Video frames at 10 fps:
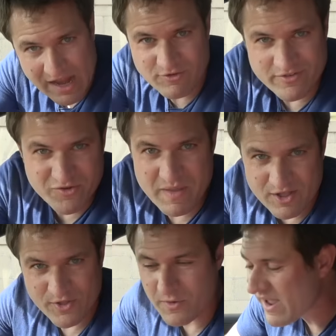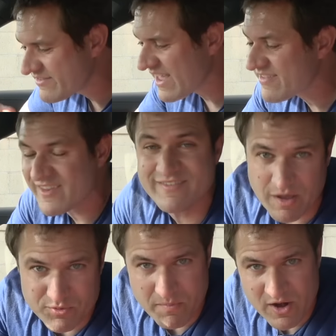And just to be clear, I say it's a
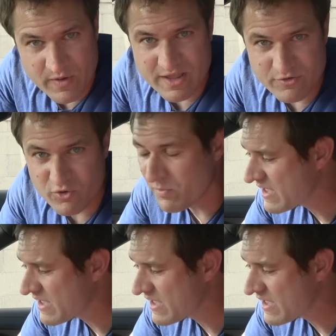supplementary control